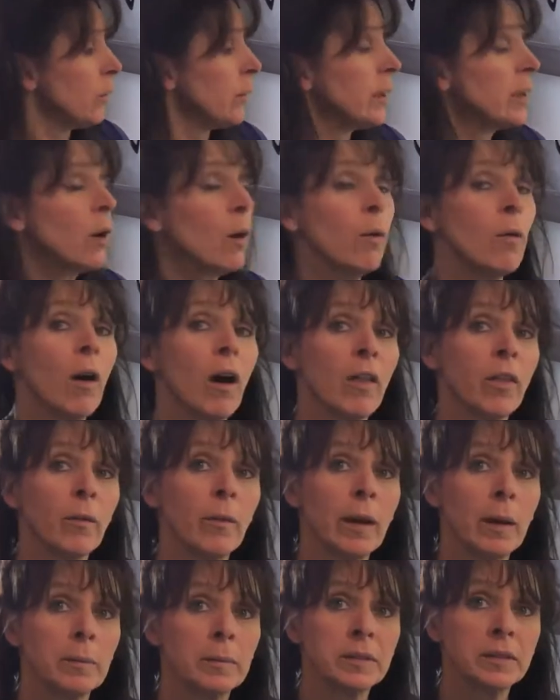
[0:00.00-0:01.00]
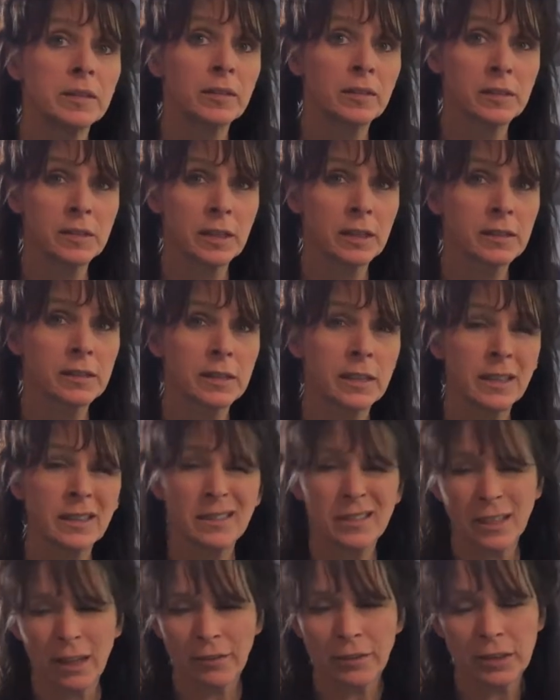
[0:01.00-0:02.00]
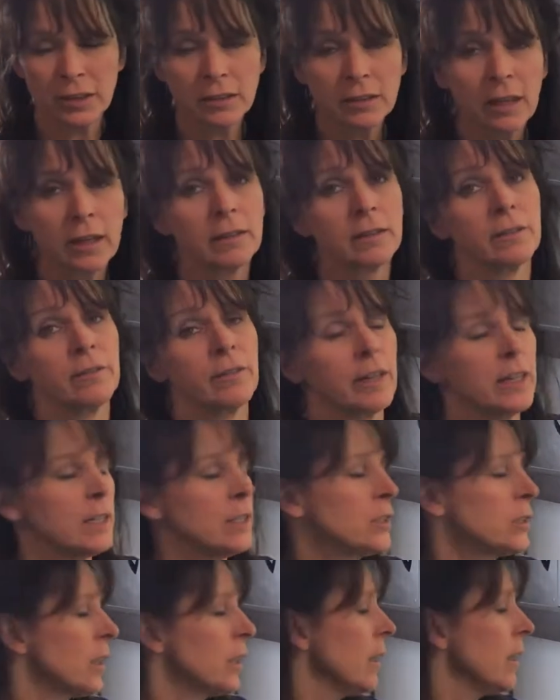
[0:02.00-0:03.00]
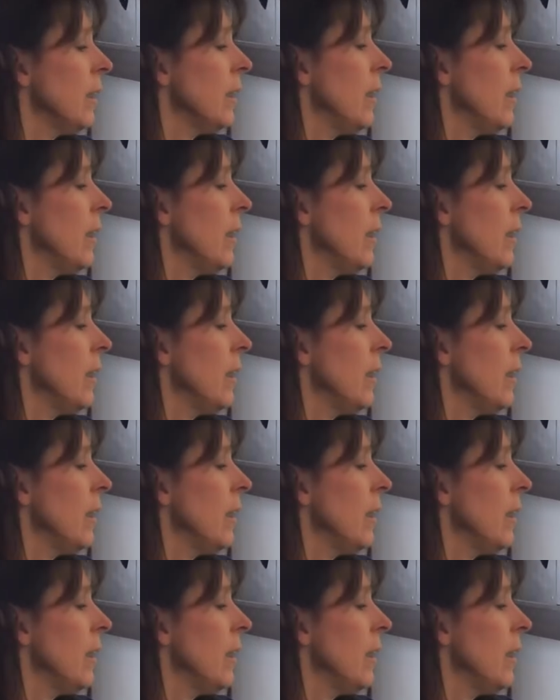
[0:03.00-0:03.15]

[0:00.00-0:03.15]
We go all the way up until 16, 17 days of age.